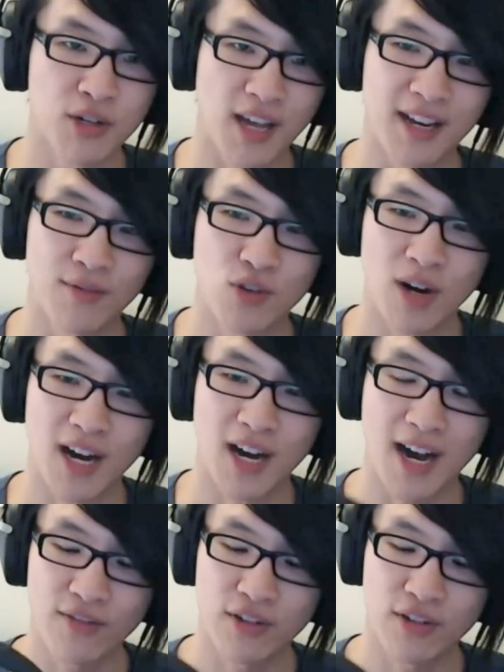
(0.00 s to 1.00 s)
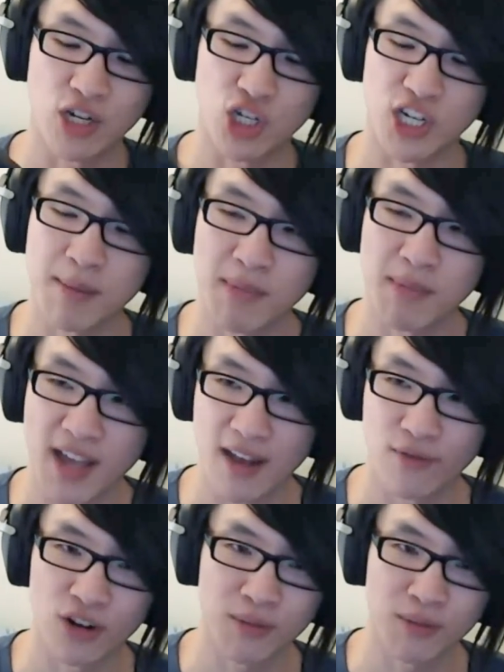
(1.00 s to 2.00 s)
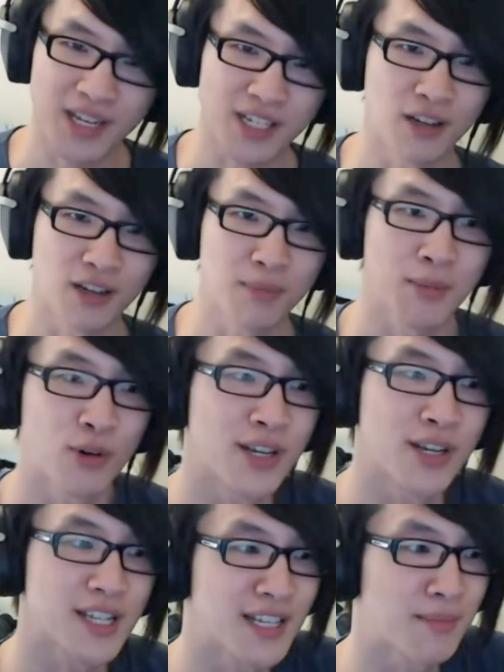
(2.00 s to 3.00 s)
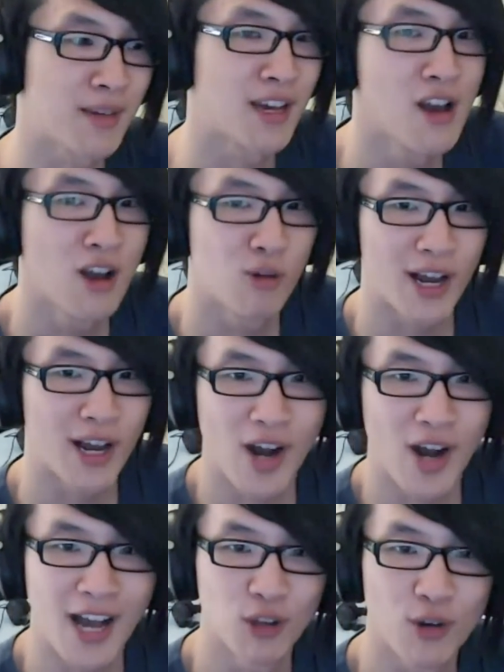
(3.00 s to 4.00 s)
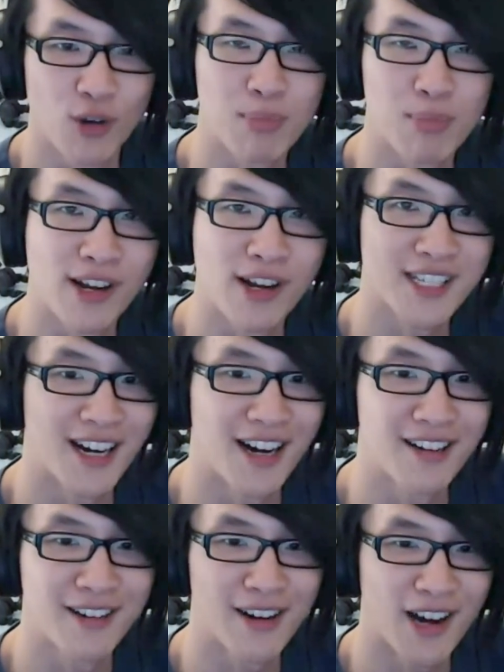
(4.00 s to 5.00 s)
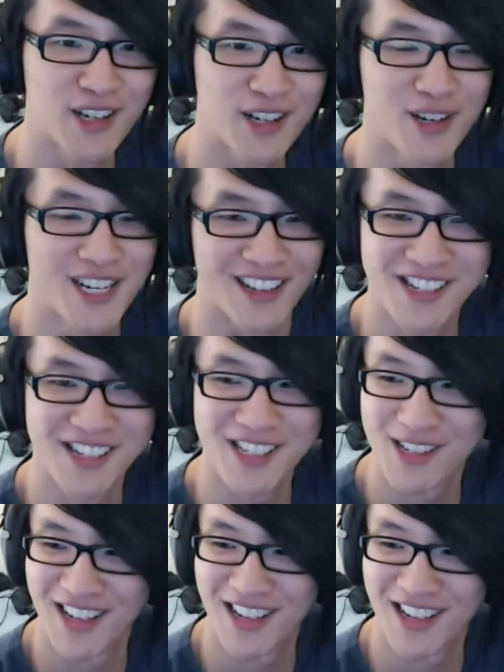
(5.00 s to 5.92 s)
And if you are after a cheap headphone, because a lot of people always ask me, why don't I look at products that are under one hundred dollars?